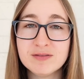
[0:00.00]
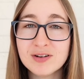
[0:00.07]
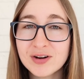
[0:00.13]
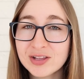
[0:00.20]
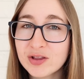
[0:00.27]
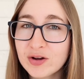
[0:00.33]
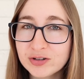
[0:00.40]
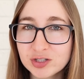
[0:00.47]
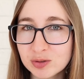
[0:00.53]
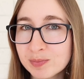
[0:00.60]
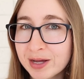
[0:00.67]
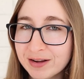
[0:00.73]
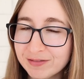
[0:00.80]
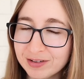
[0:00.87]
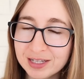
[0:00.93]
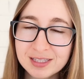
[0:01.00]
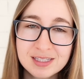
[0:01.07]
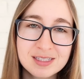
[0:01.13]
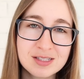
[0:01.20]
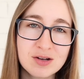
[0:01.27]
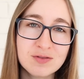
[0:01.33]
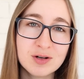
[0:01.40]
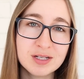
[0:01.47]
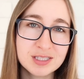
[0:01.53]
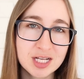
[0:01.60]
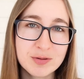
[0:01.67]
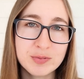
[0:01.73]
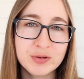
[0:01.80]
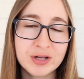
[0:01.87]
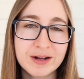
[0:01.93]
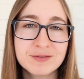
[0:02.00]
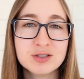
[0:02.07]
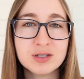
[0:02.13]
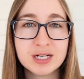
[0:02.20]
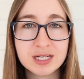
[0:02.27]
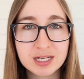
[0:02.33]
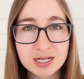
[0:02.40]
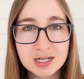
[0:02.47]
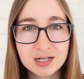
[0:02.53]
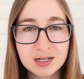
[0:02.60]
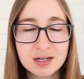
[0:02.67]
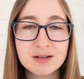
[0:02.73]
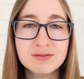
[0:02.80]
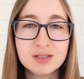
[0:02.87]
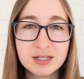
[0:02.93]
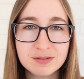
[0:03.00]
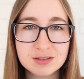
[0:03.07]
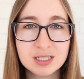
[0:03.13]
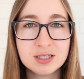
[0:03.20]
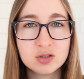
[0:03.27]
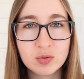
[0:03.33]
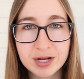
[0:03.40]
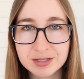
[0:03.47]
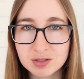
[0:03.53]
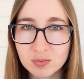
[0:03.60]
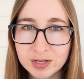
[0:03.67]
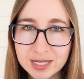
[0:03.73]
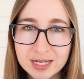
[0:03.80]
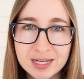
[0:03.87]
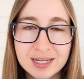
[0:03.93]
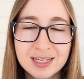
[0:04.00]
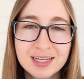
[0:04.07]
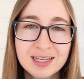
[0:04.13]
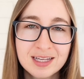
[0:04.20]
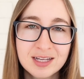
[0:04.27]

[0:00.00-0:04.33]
very long-term benefits. So for example, after a year of lifting twice a week,